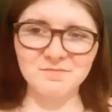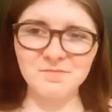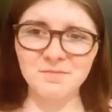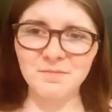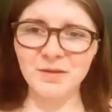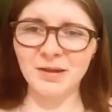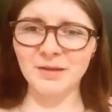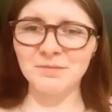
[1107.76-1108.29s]

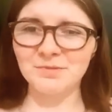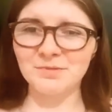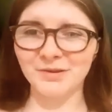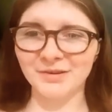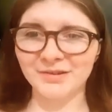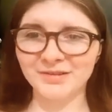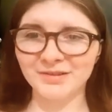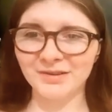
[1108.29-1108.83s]
Piper
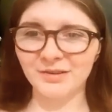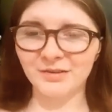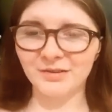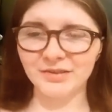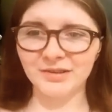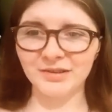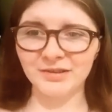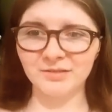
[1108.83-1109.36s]
on
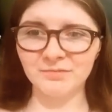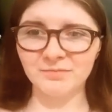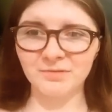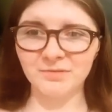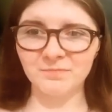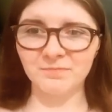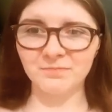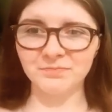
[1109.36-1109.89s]
the
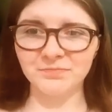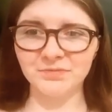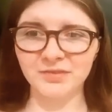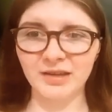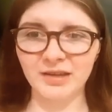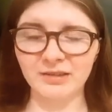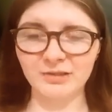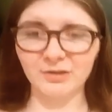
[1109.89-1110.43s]

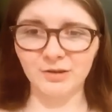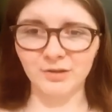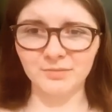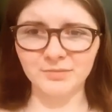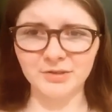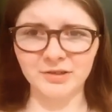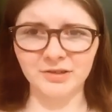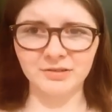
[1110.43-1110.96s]

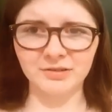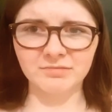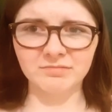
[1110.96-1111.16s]
helicopter